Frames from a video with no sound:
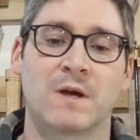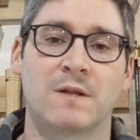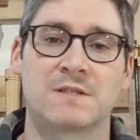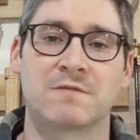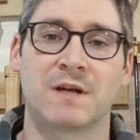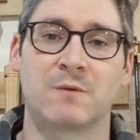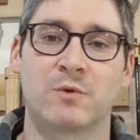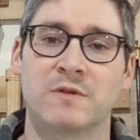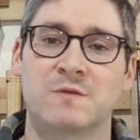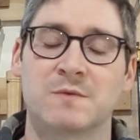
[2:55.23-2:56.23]
unless I've got a
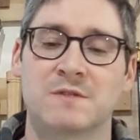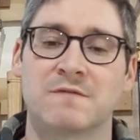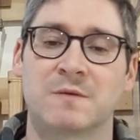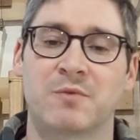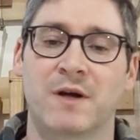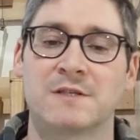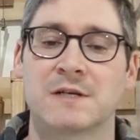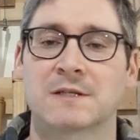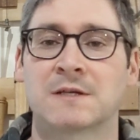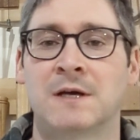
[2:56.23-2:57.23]
really specific
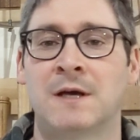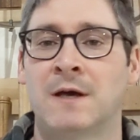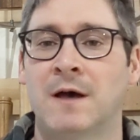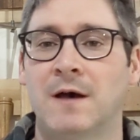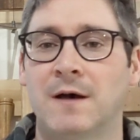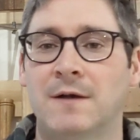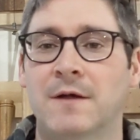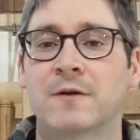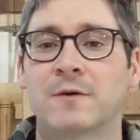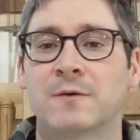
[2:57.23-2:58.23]
project.
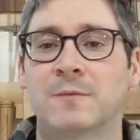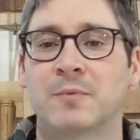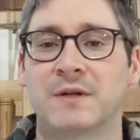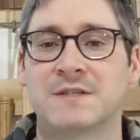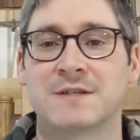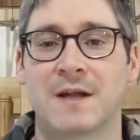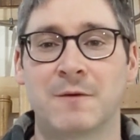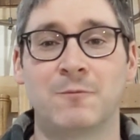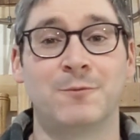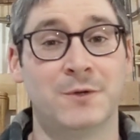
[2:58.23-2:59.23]
Another place that
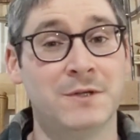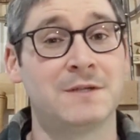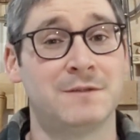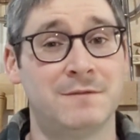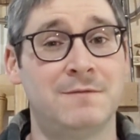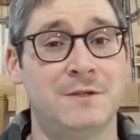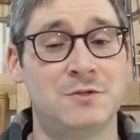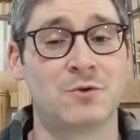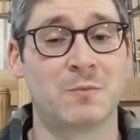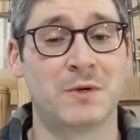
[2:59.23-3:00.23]
I really
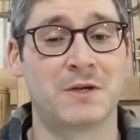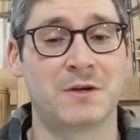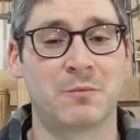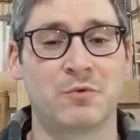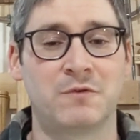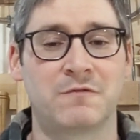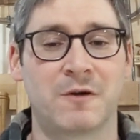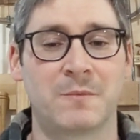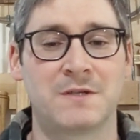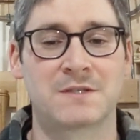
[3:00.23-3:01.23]
enjoy picking up wood
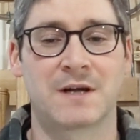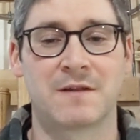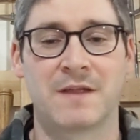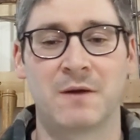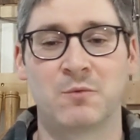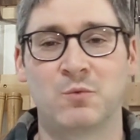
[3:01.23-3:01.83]
from is kind of that